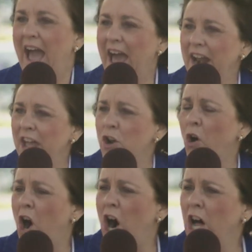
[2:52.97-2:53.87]
And I know
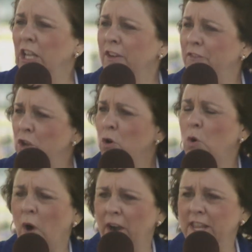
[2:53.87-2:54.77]
all of you
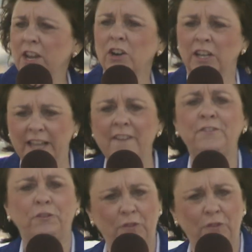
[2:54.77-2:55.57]
who are here left